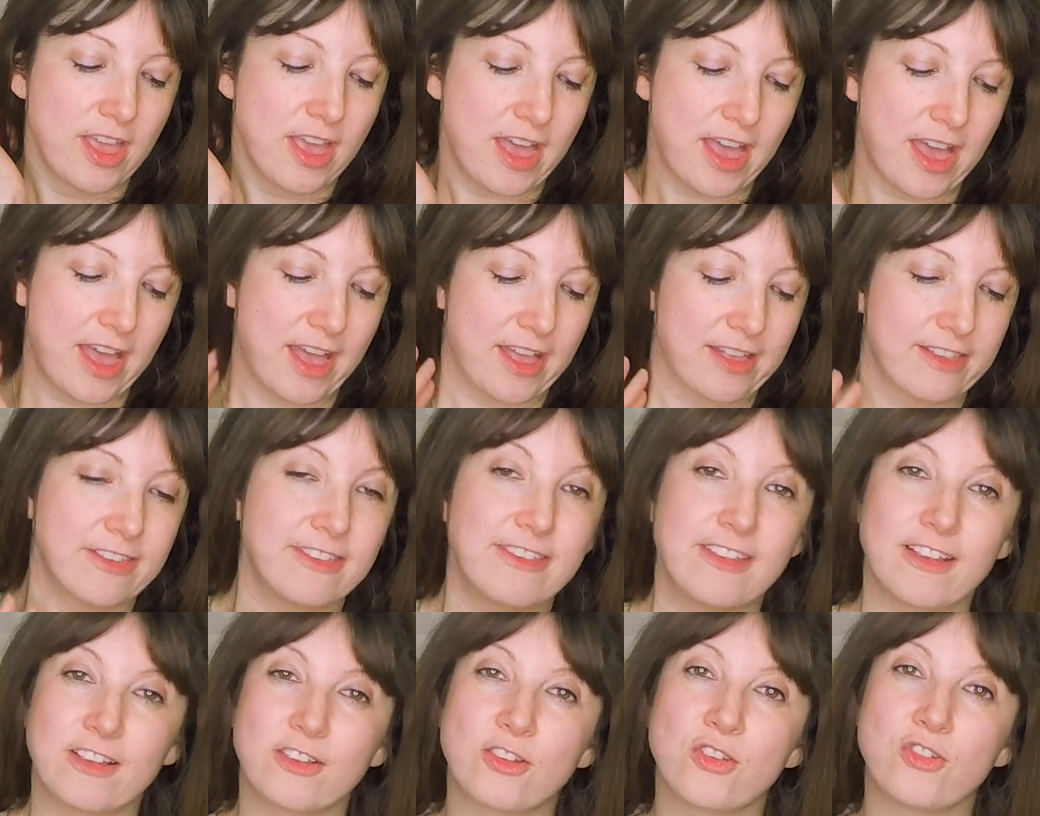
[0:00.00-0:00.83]
and
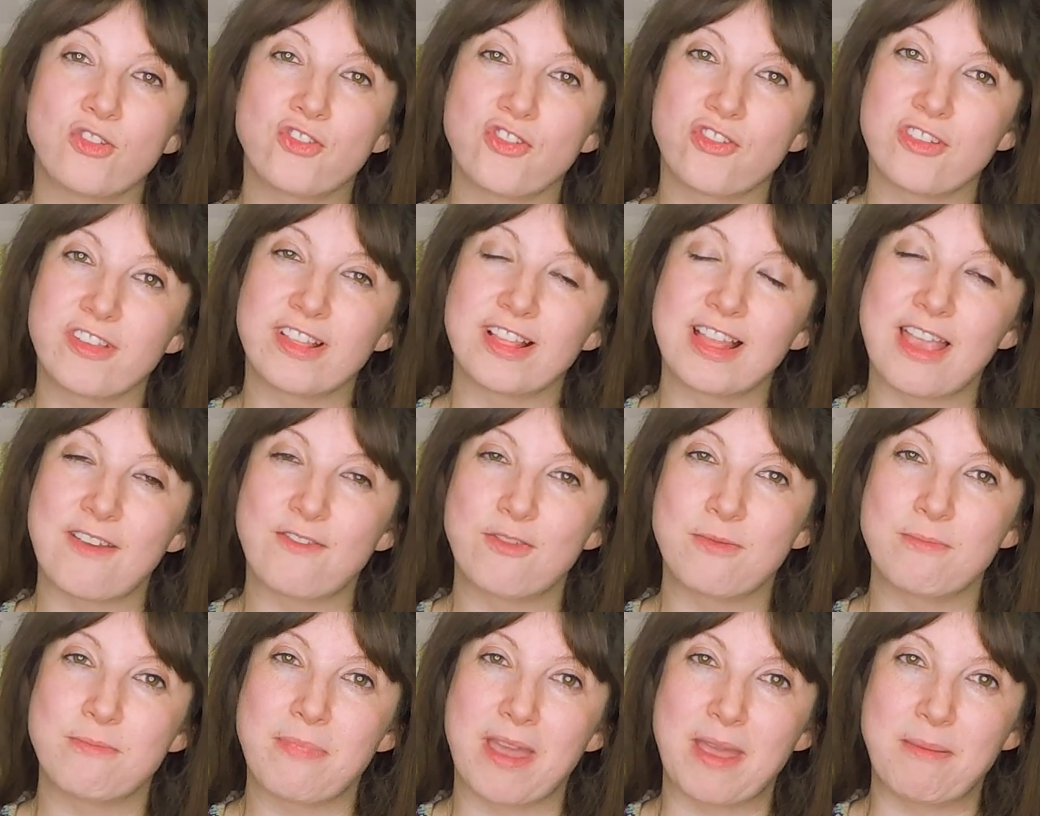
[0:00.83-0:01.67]

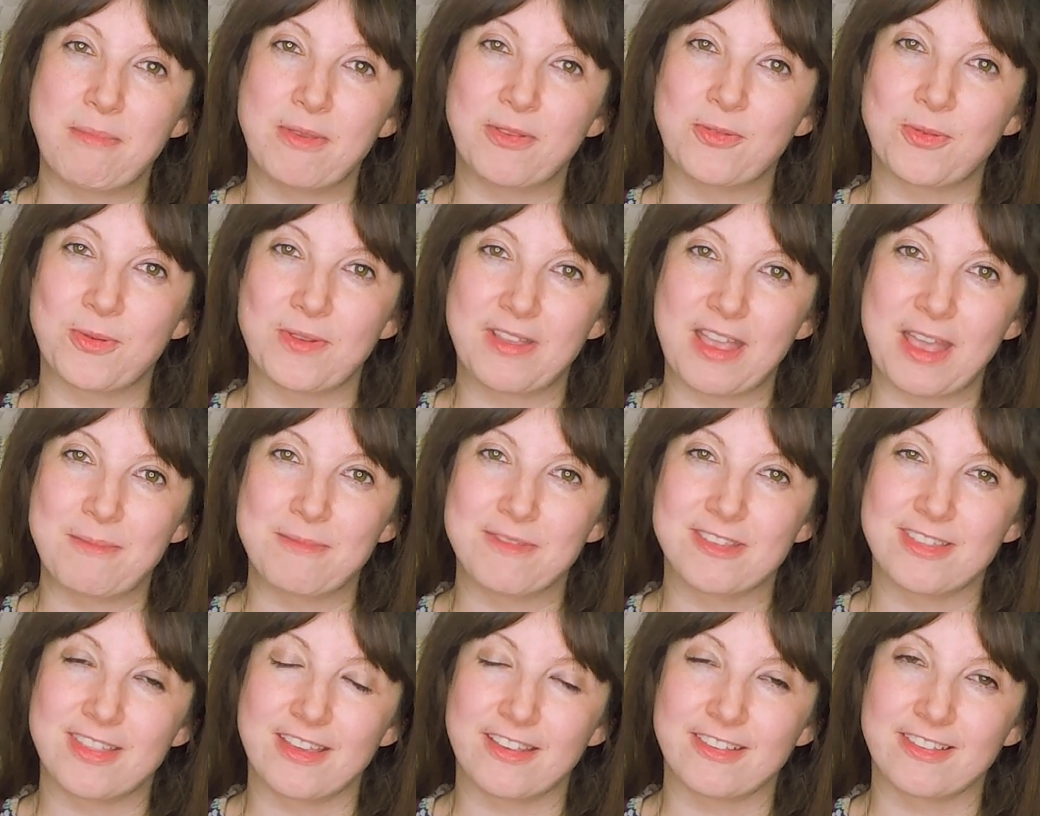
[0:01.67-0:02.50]
611 babies were
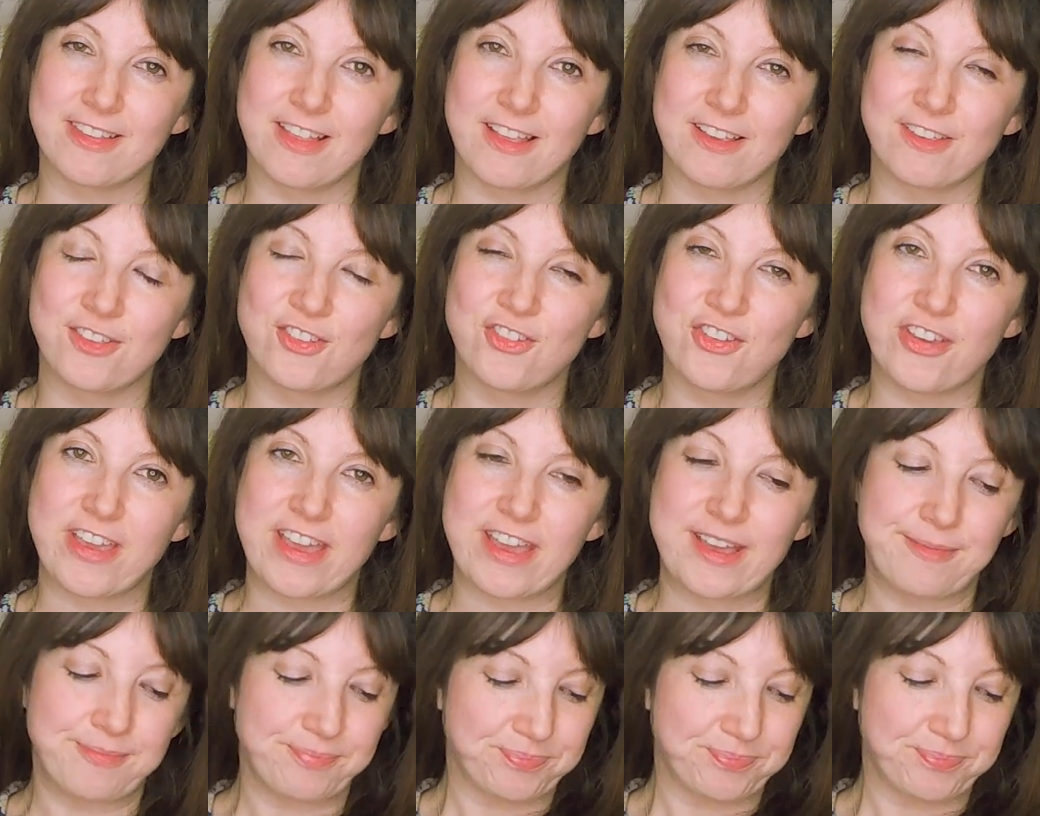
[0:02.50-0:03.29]
named this last year.